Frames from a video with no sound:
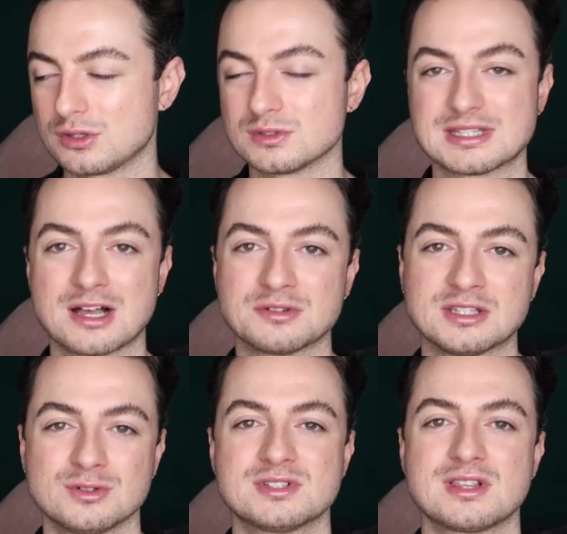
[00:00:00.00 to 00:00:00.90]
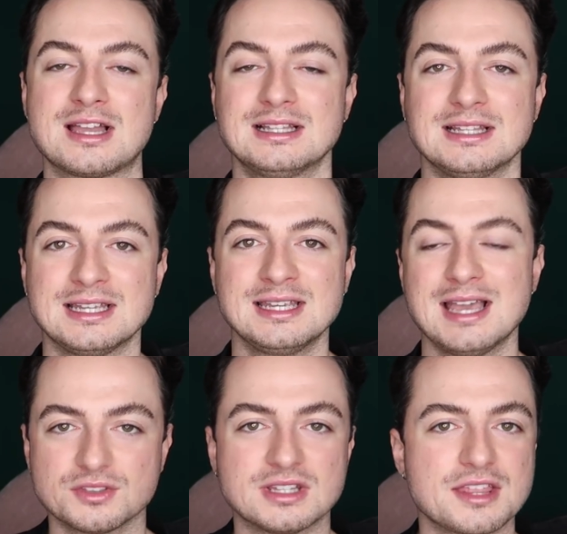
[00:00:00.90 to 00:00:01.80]
goes downhill
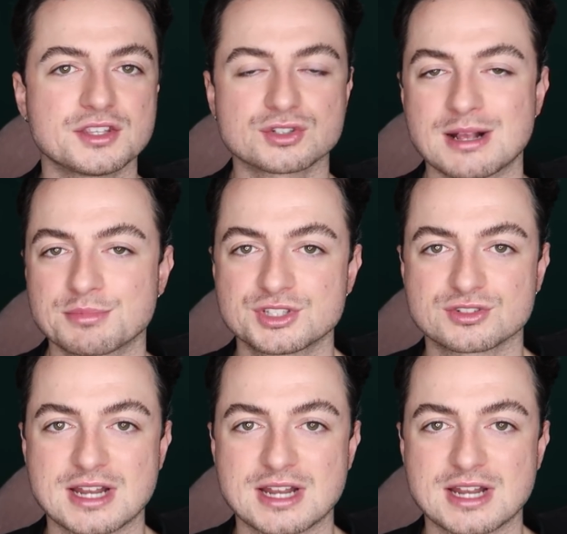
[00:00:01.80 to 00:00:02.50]
slightly. The leather strapless